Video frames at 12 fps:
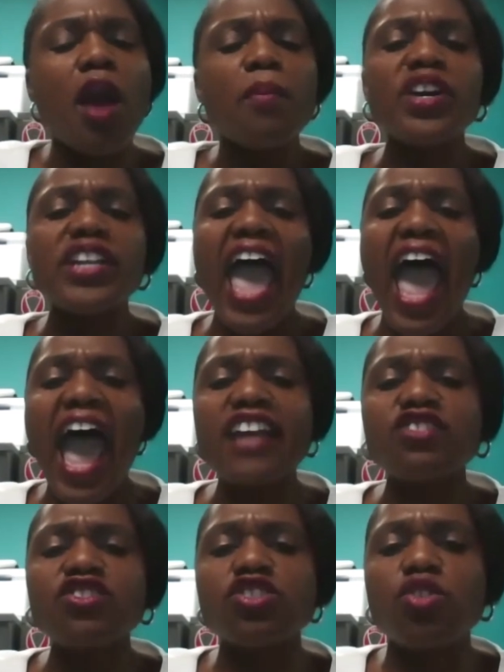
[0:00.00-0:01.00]
put
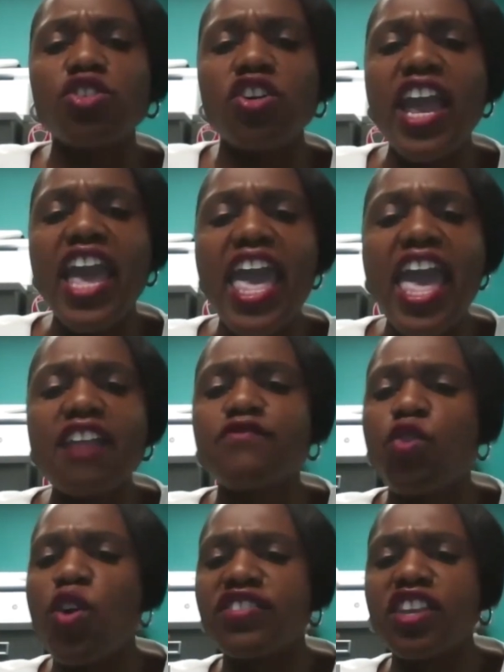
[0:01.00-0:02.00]
ashes on her head,
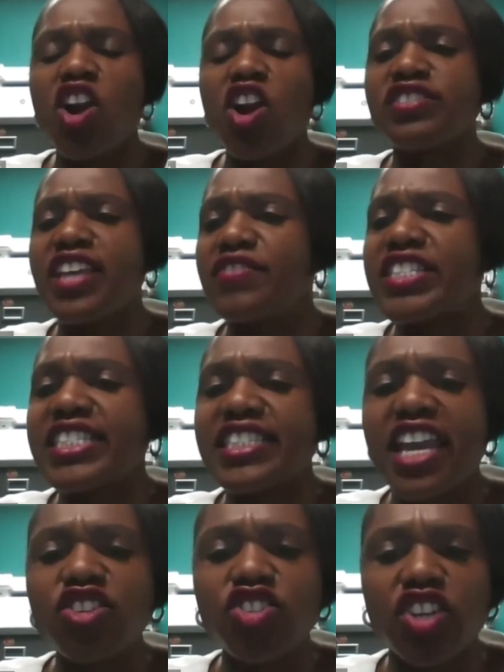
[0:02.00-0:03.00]
voicing her
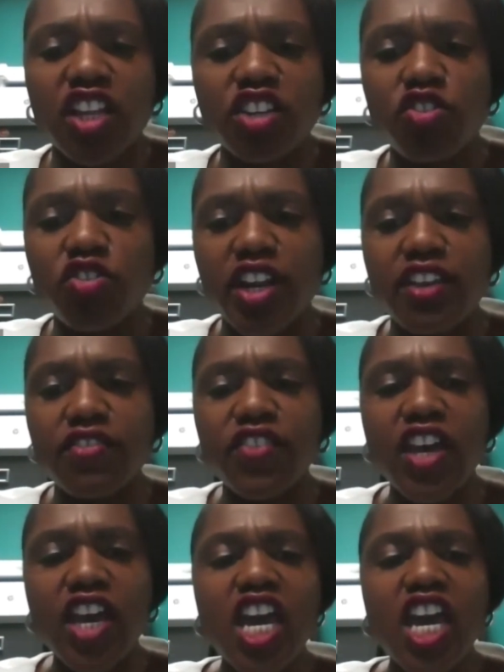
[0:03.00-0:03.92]
devastation and grief.